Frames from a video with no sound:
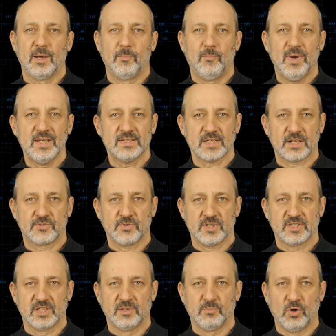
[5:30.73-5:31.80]
Base
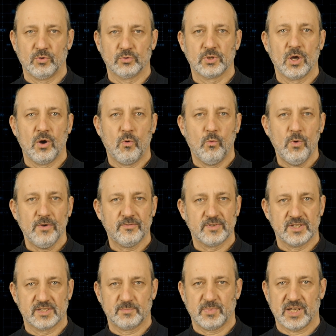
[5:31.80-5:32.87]
addressing mode with
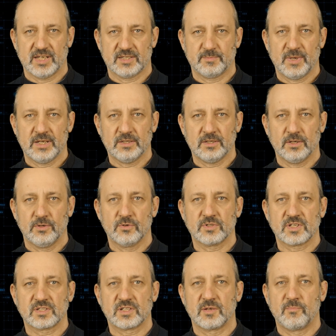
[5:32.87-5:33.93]
displacement
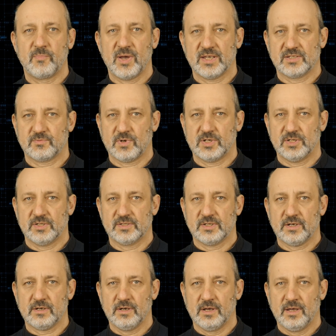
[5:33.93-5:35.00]
uses the base
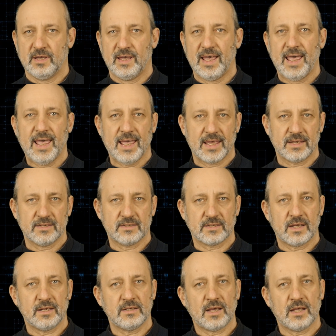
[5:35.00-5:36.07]
register and
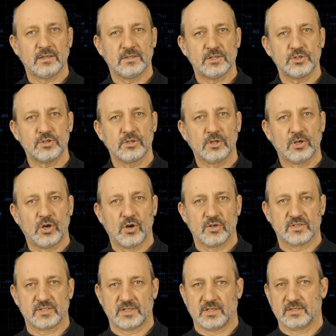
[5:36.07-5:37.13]
an additional
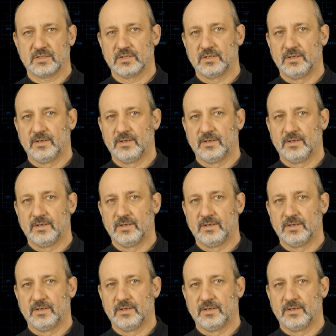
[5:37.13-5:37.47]
constant.